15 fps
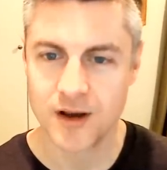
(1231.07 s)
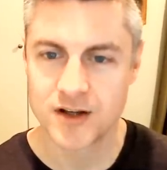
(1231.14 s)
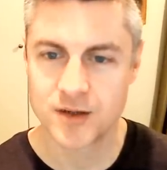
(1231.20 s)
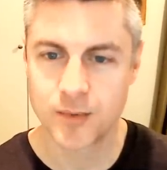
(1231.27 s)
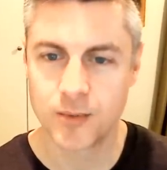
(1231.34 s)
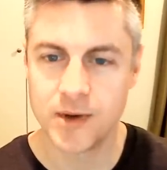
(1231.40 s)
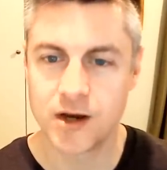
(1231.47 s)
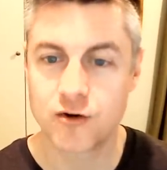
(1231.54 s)

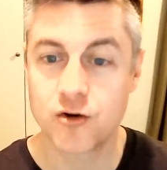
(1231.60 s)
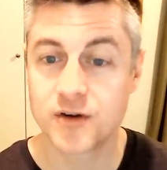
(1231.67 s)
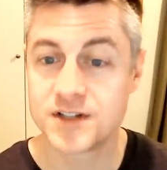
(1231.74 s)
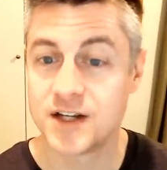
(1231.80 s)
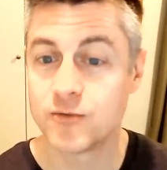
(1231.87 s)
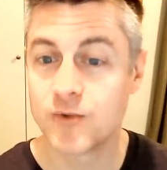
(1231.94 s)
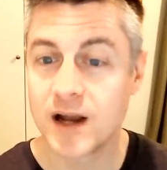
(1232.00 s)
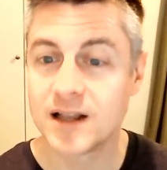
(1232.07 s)
Suburbia,
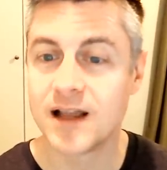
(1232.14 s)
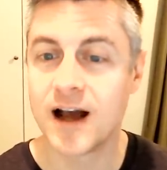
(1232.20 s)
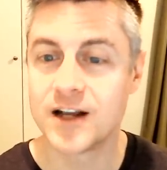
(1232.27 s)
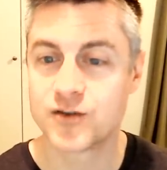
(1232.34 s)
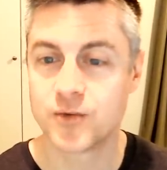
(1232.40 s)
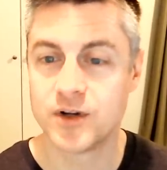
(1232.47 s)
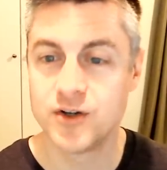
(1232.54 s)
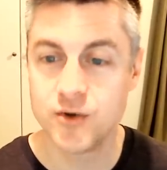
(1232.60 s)
crossing red
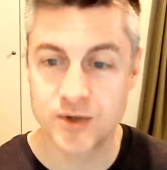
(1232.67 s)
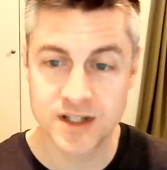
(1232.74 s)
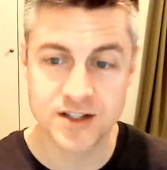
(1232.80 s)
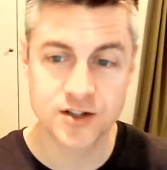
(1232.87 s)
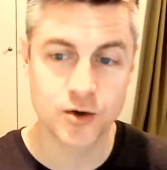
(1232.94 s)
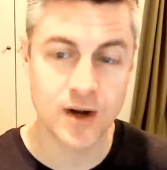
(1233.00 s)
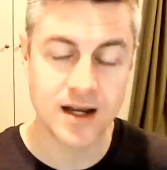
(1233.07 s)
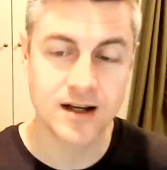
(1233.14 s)
lines reduces
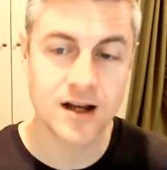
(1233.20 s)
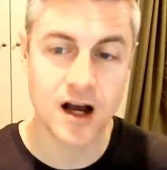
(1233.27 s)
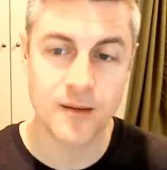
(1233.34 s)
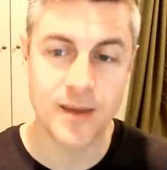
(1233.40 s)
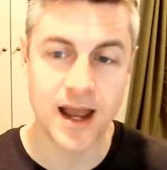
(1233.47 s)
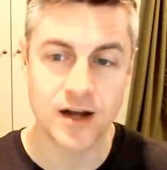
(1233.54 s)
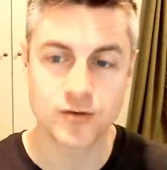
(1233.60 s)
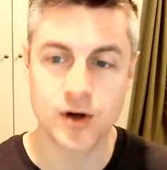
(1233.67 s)
your income
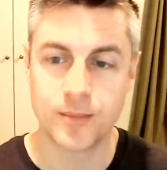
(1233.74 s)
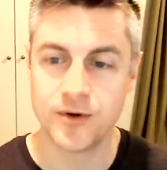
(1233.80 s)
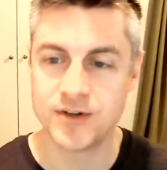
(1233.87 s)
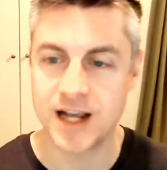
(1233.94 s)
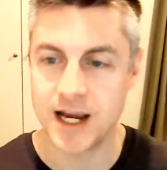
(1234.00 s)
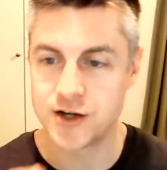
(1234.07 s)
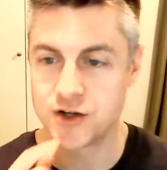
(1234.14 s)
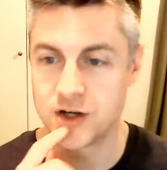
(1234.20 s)
and
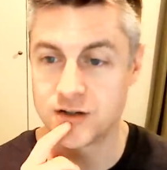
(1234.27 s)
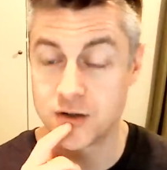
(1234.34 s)
reputation.